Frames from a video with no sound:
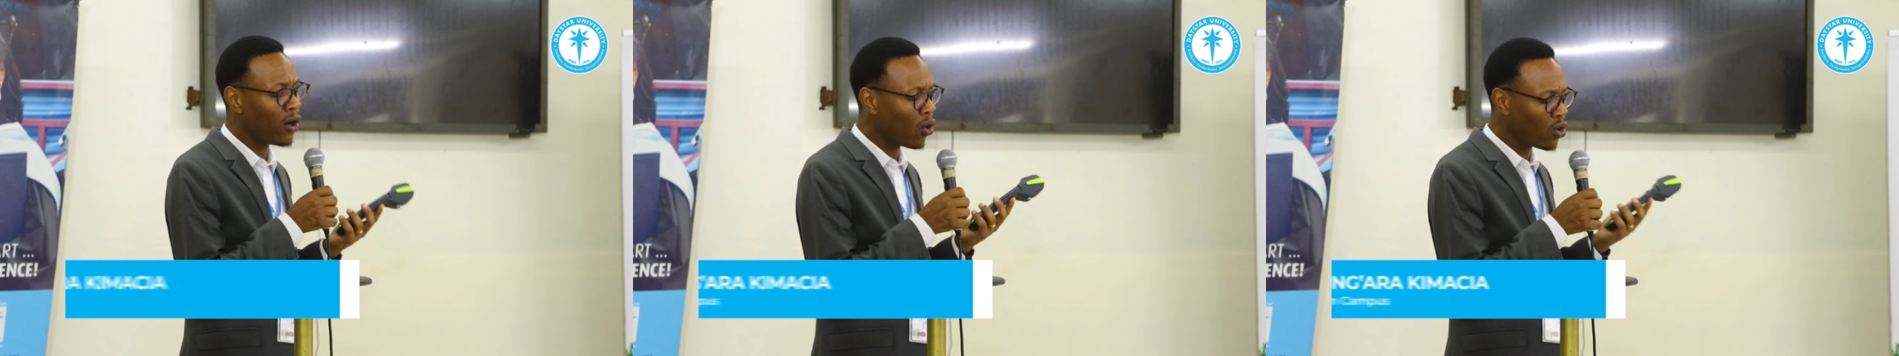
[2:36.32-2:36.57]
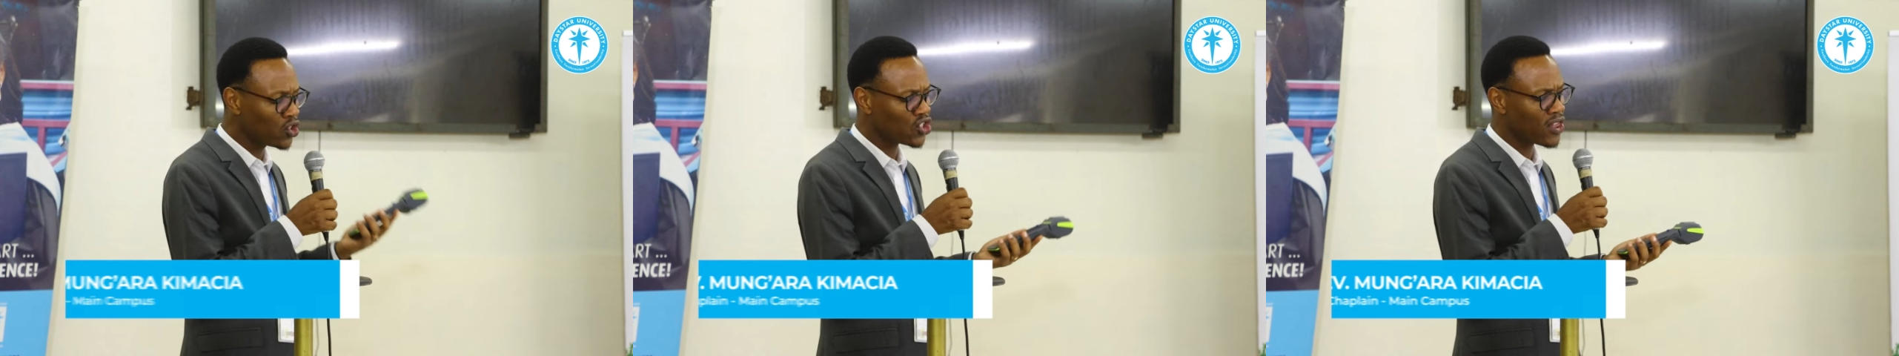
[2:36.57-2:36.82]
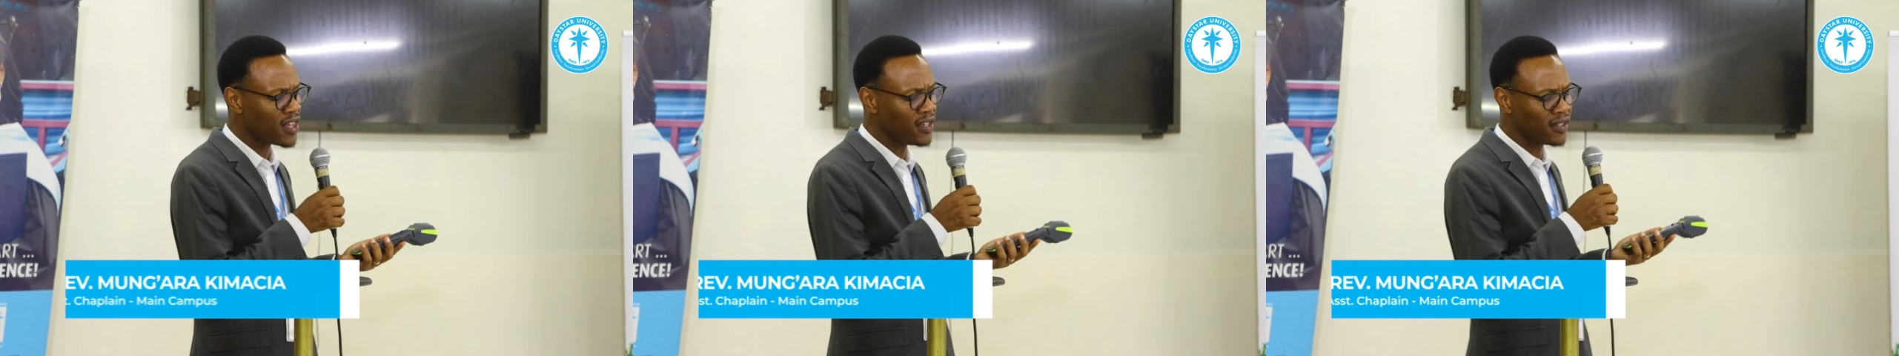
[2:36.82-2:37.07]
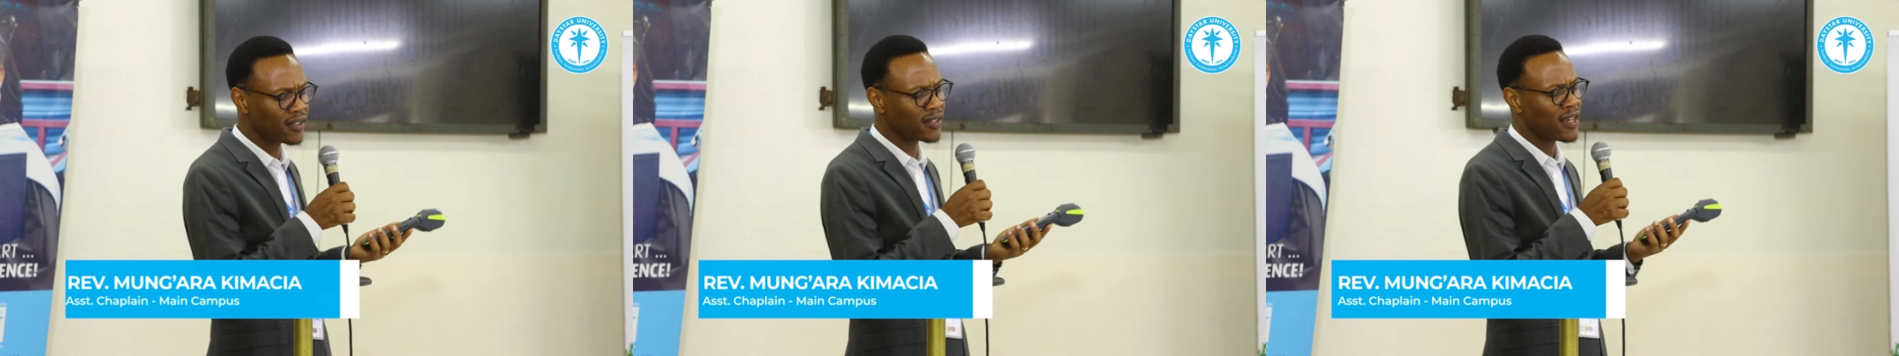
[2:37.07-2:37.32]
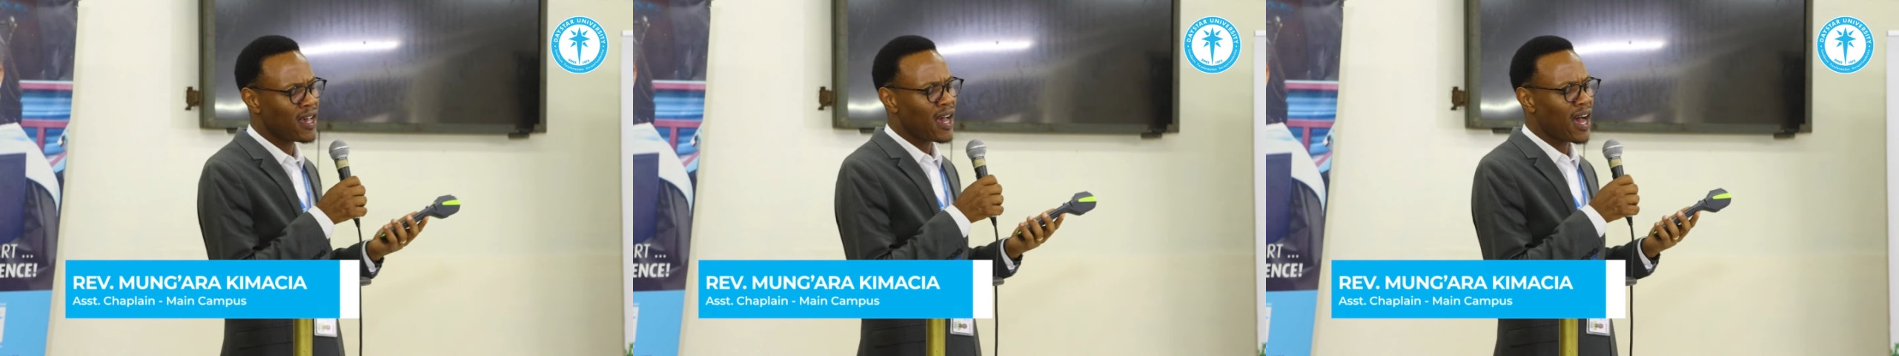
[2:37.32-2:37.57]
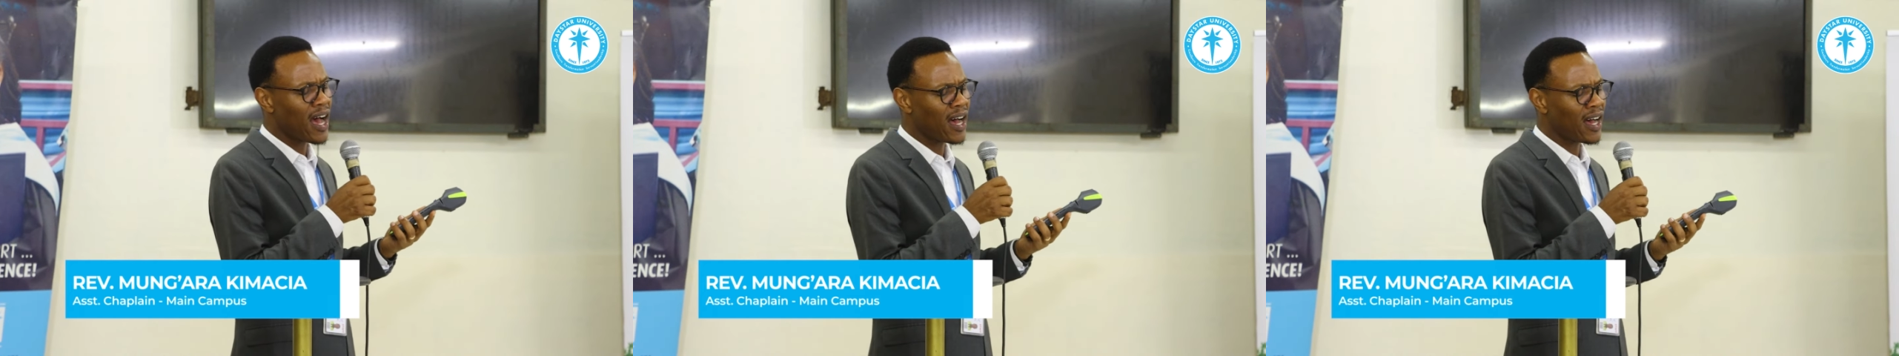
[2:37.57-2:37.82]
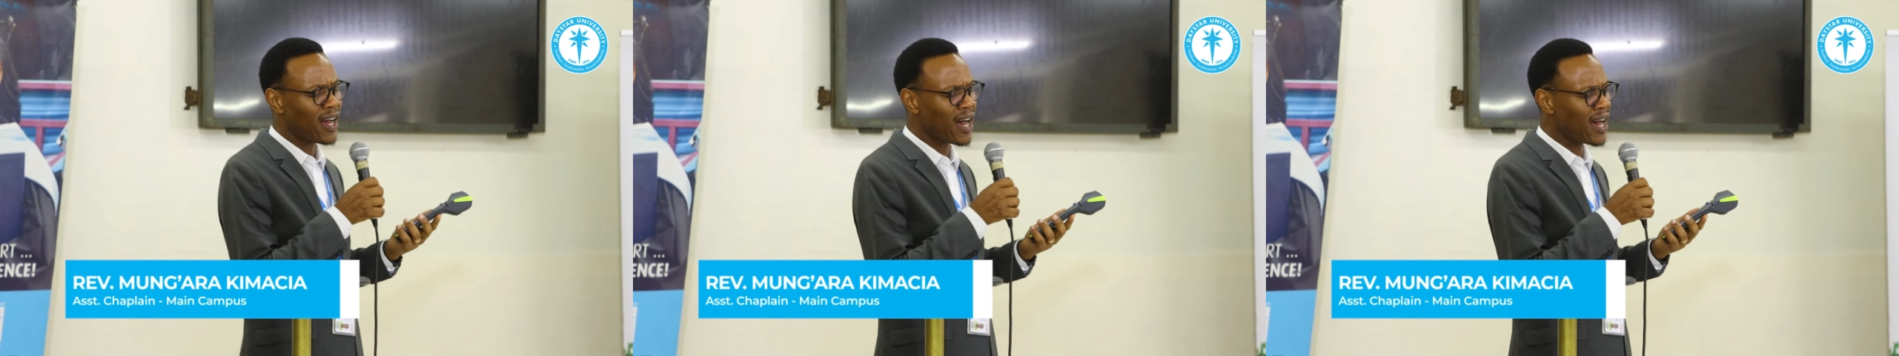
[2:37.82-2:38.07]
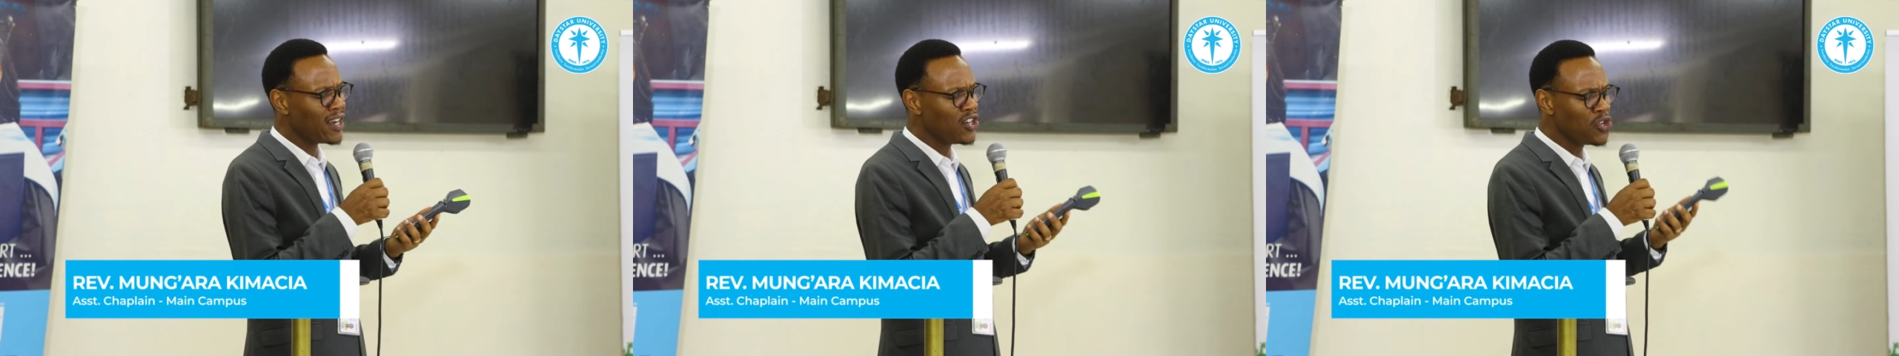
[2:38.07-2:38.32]
launch this
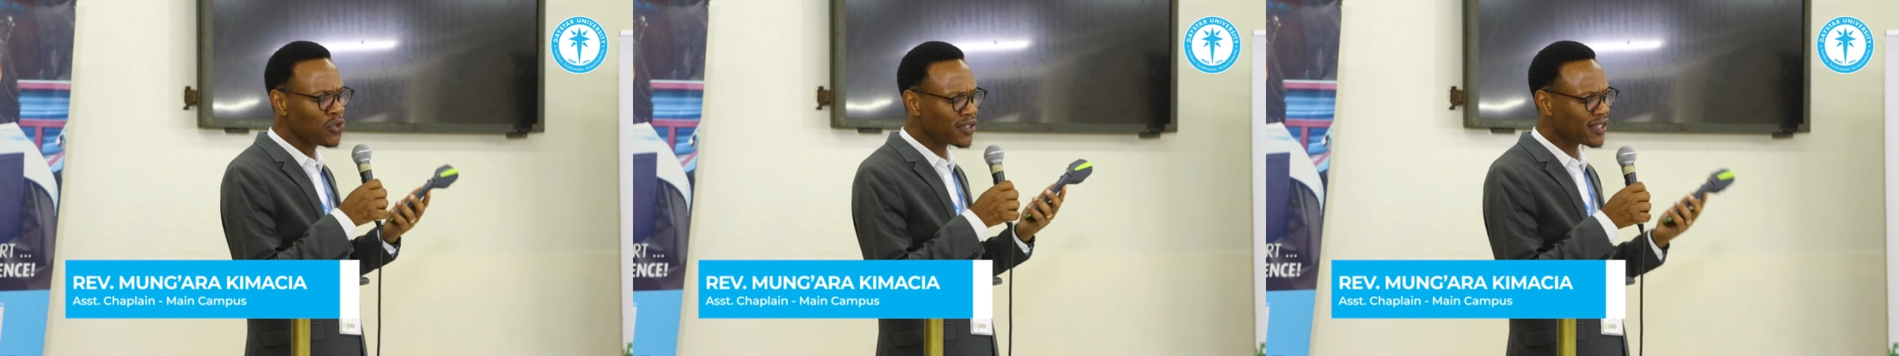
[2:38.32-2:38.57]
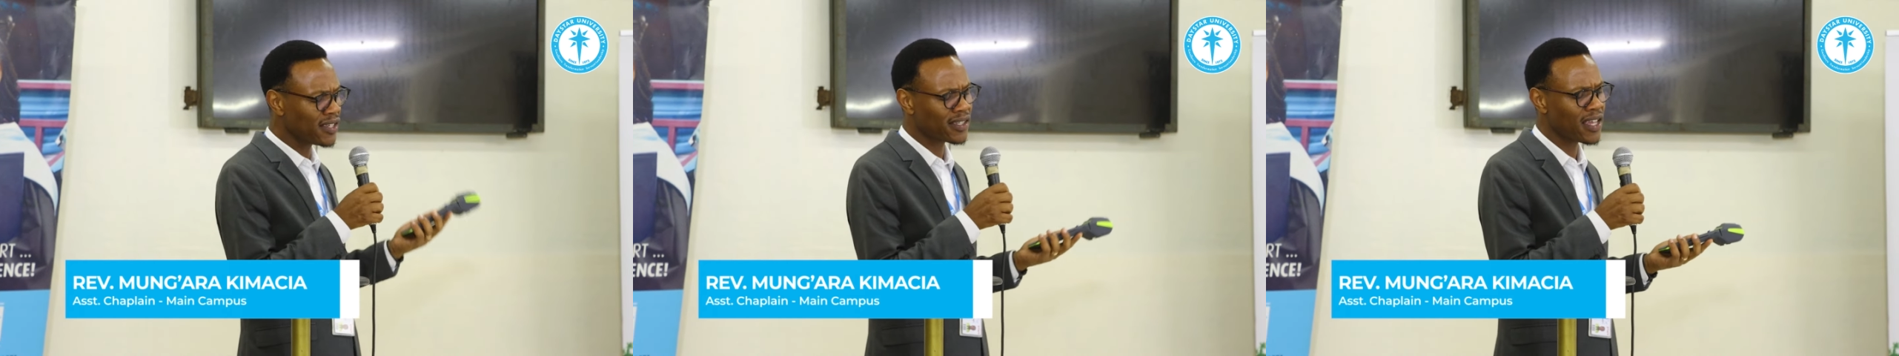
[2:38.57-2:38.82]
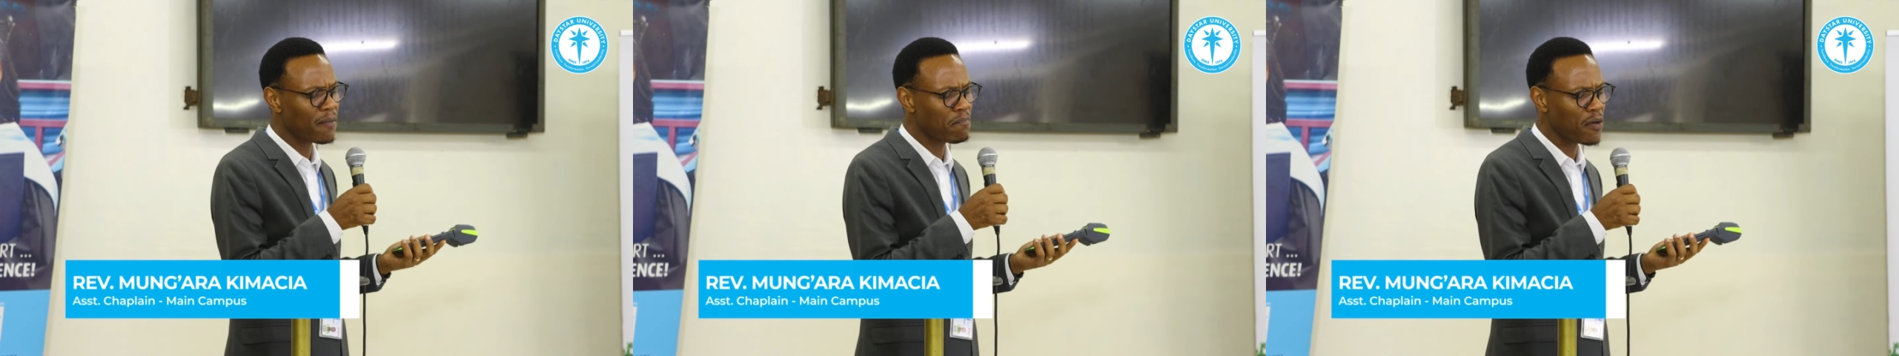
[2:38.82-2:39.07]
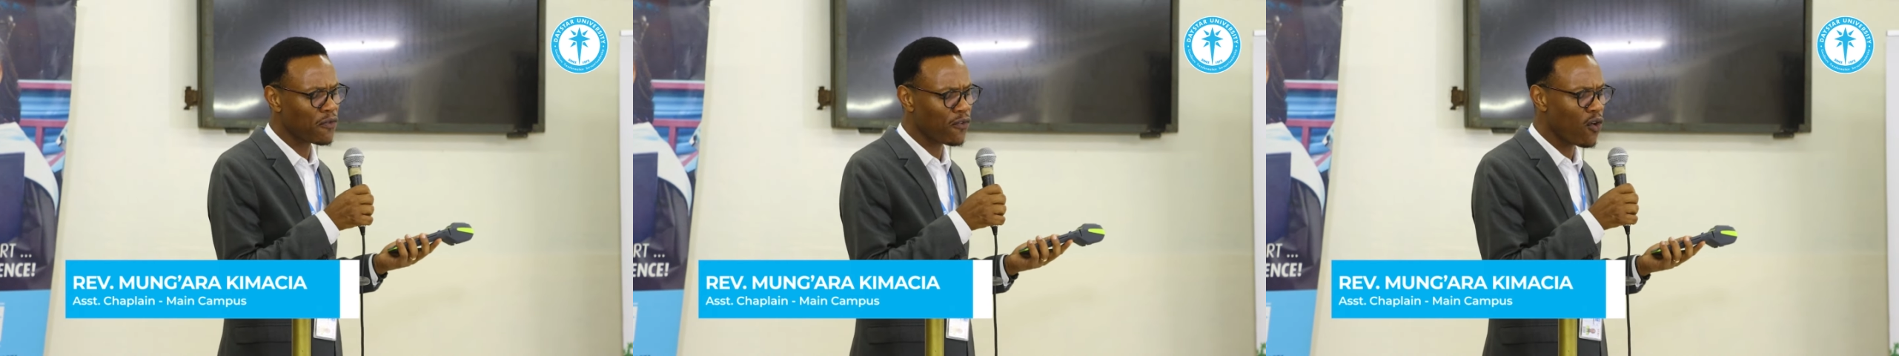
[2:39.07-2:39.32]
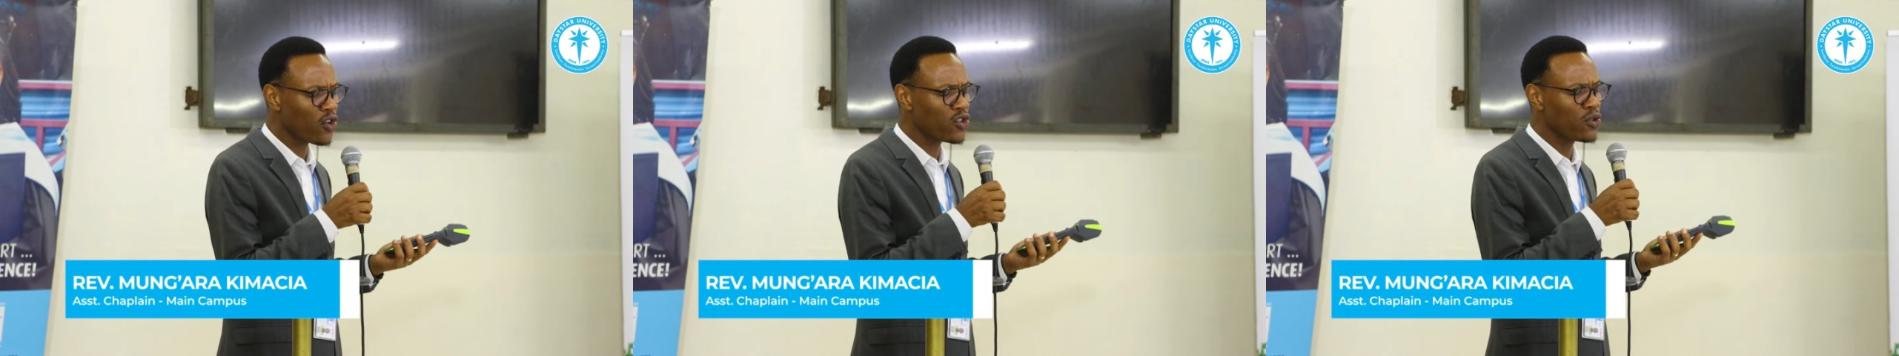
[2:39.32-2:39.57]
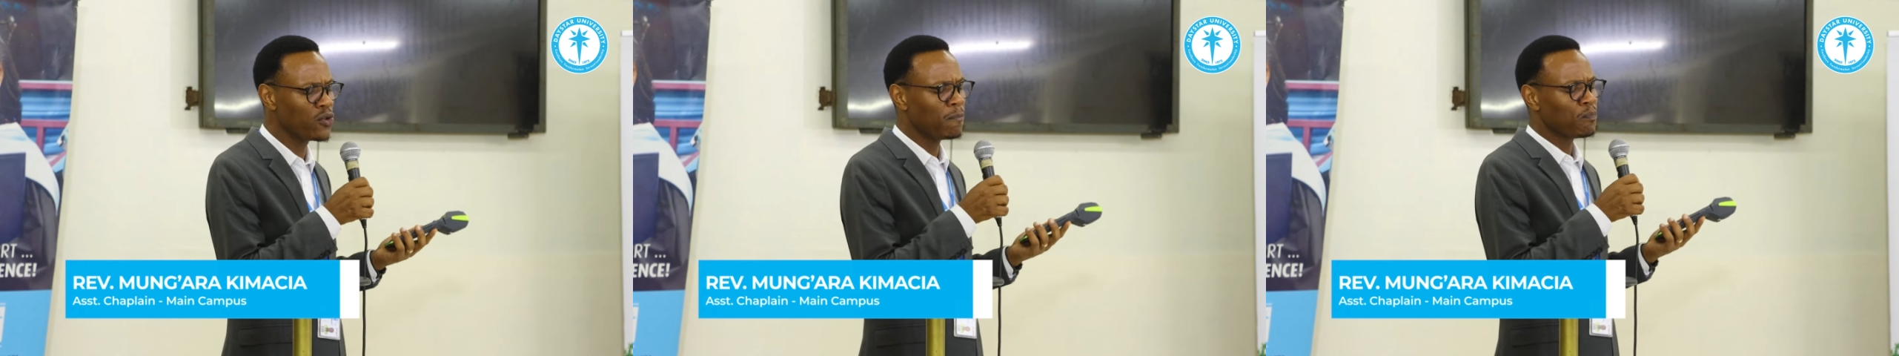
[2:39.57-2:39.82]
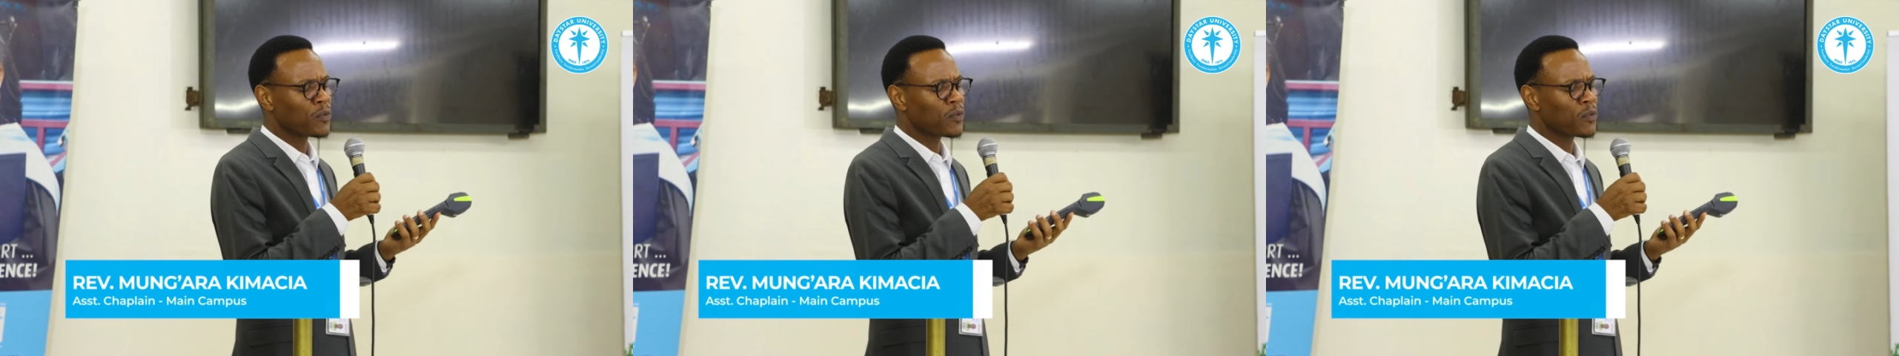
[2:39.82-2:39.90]
new system before you,